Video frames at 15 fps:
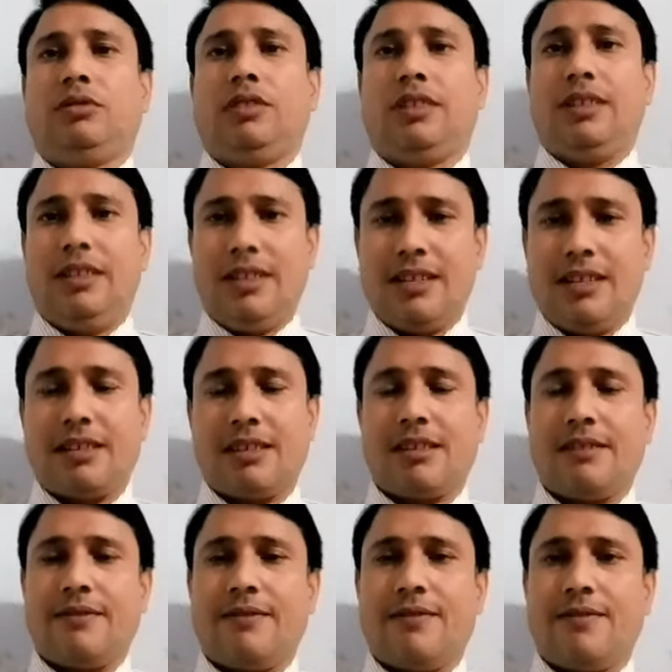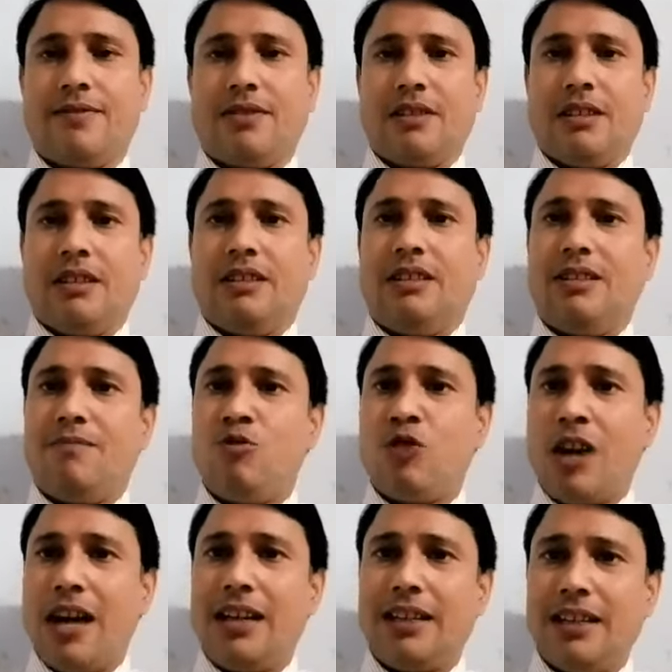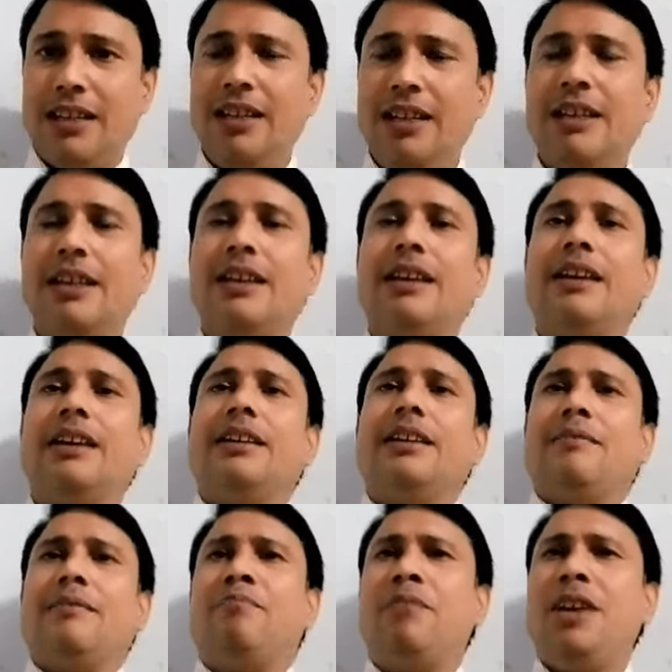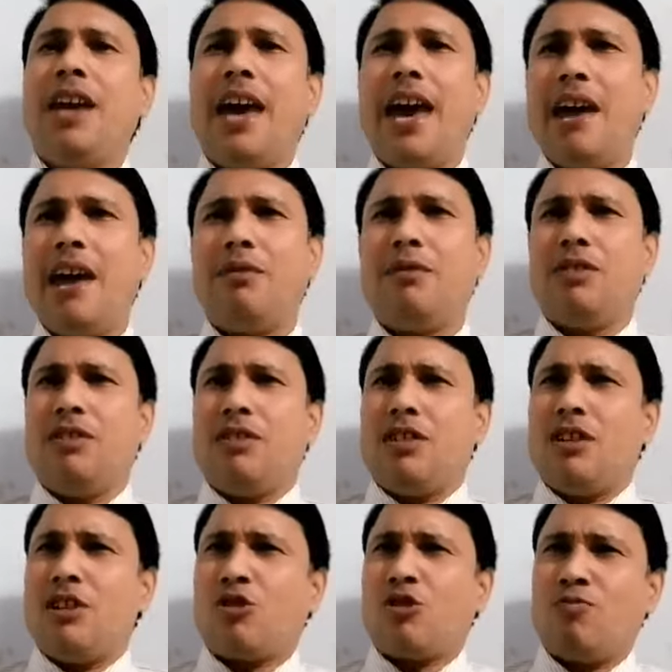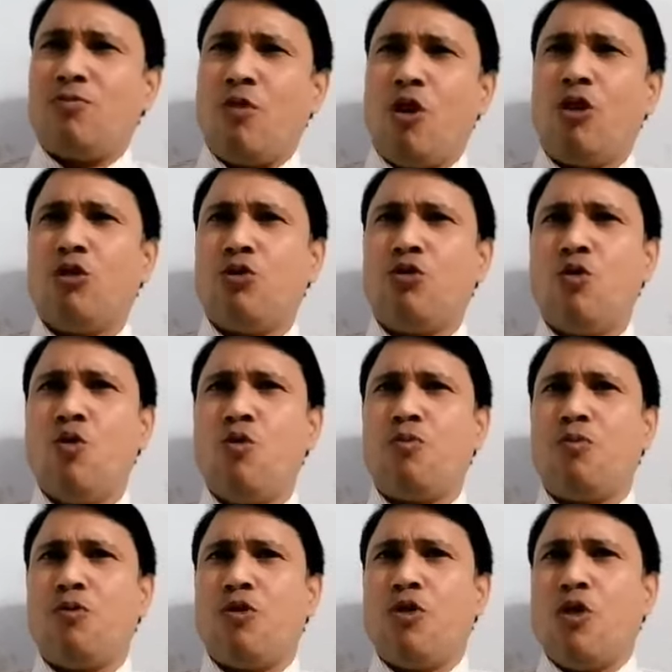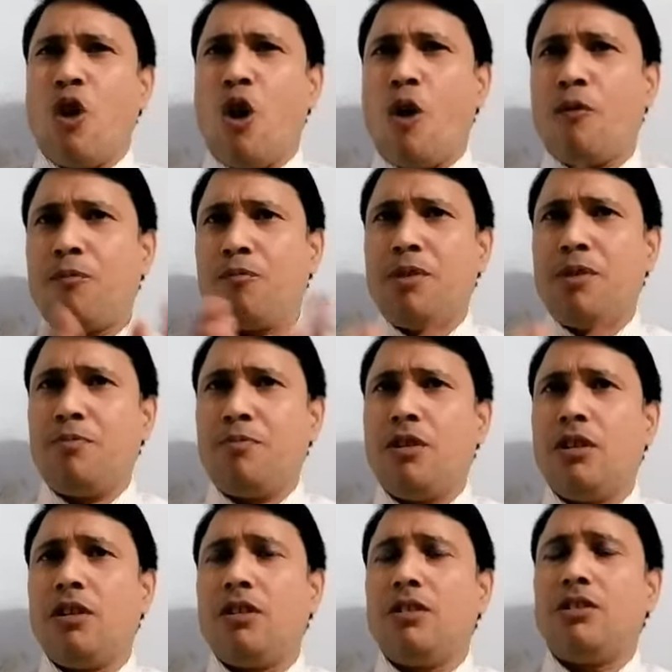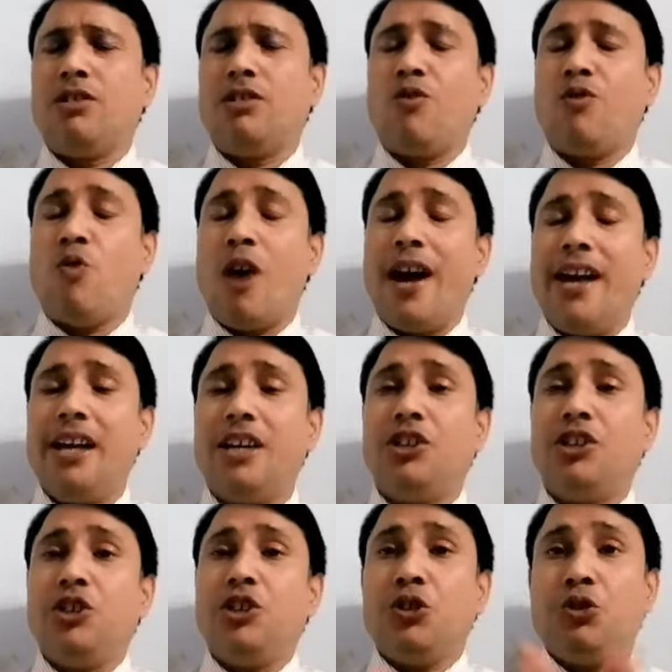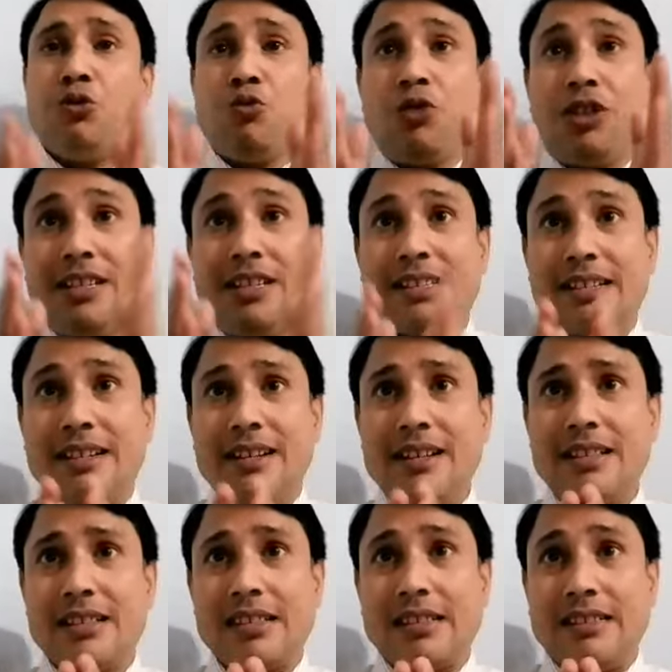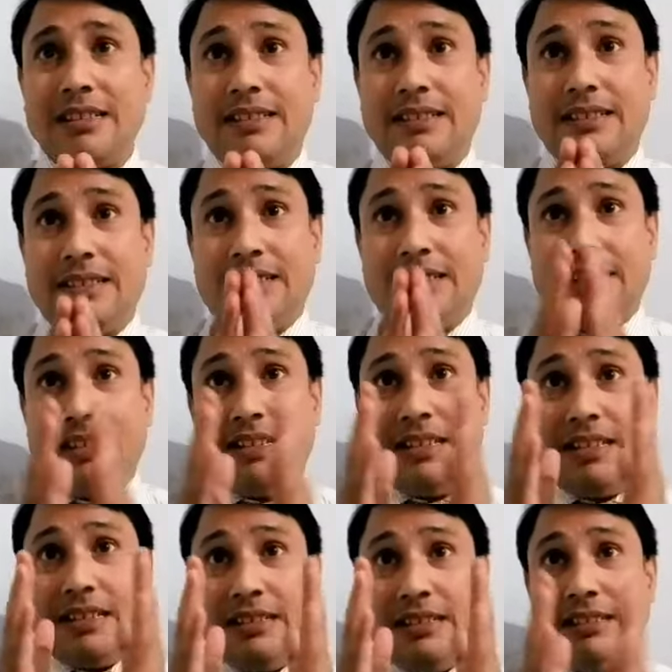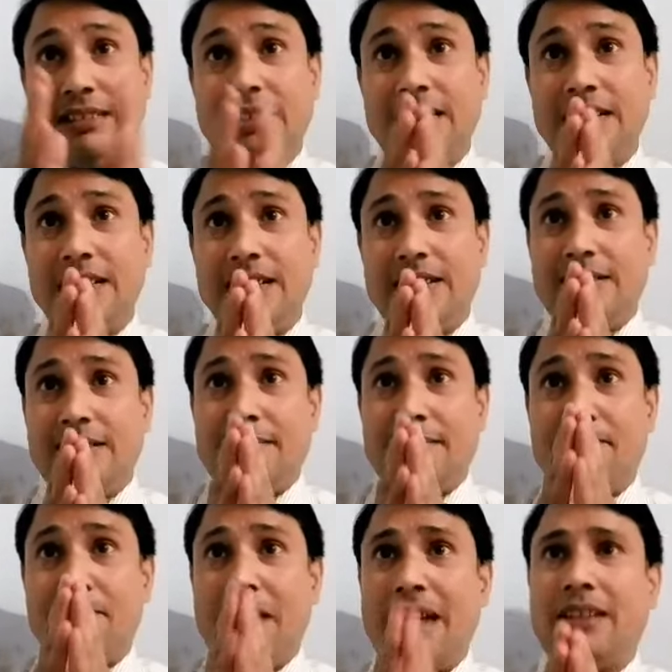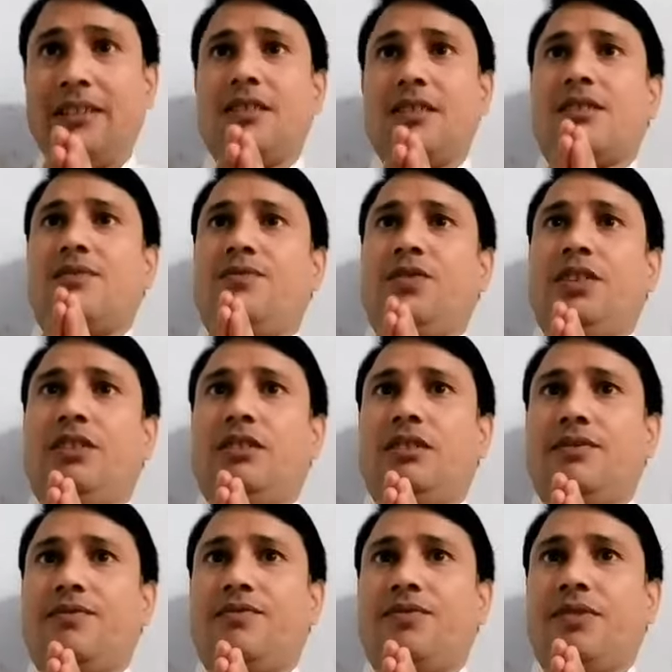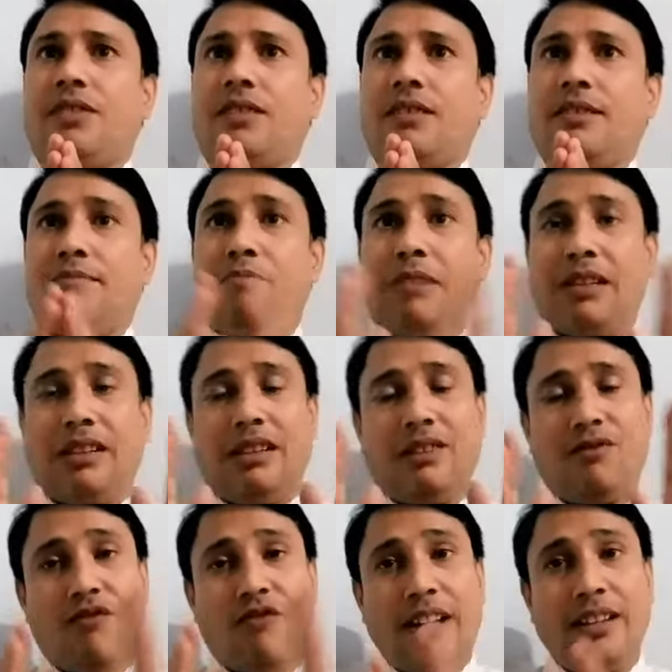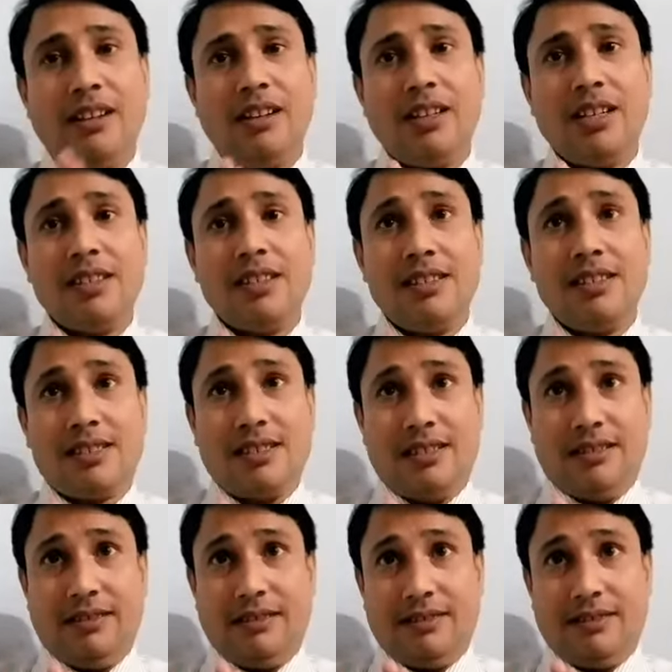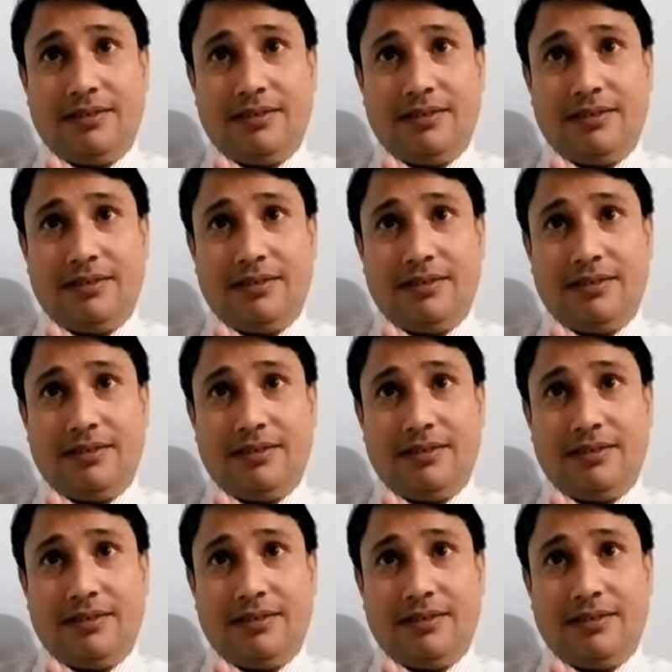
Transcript: Yes, the monarchy may have a small group of people why to discuss the matters with, but the final decision